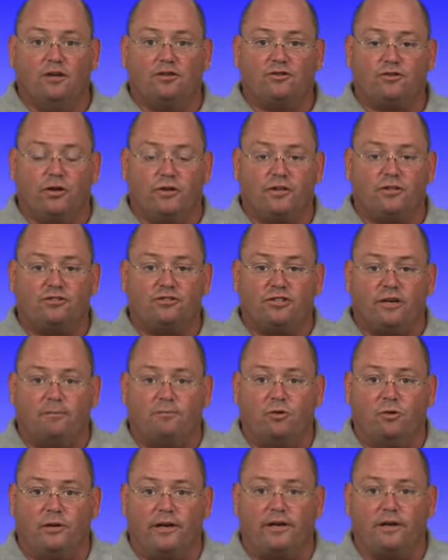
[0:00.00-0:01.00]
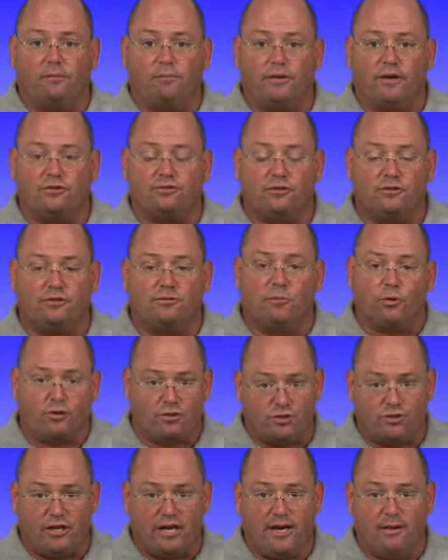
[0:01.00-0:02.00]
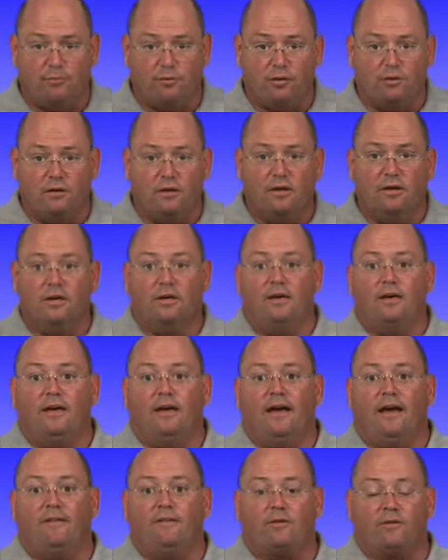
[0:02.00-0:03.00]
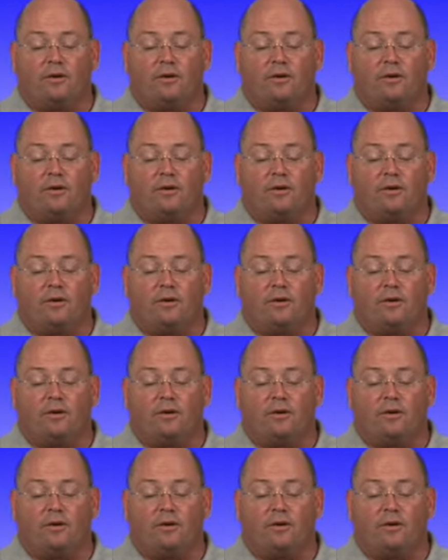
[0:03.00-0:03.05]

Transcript: so the subcooling compressor is more stable and